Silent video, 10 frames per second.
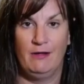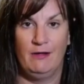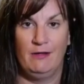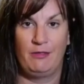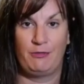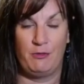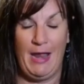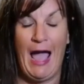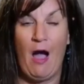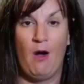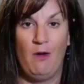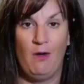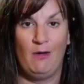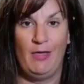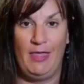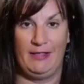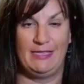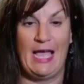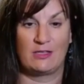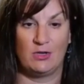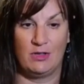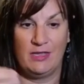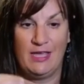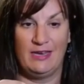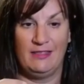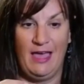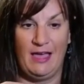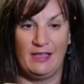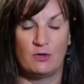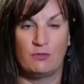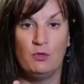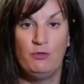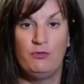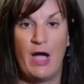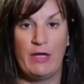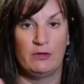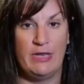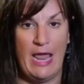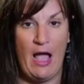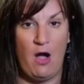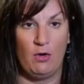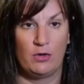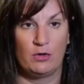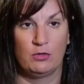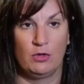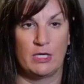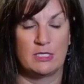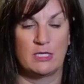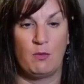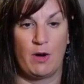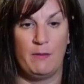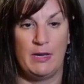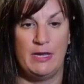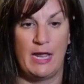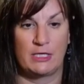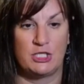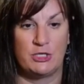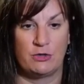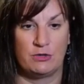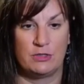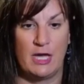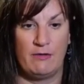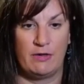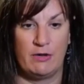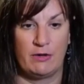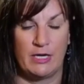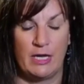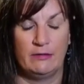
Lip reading: through now, tacked onto the end of that. So if you file now, you're looking somewhere mid next year to have a hearing date.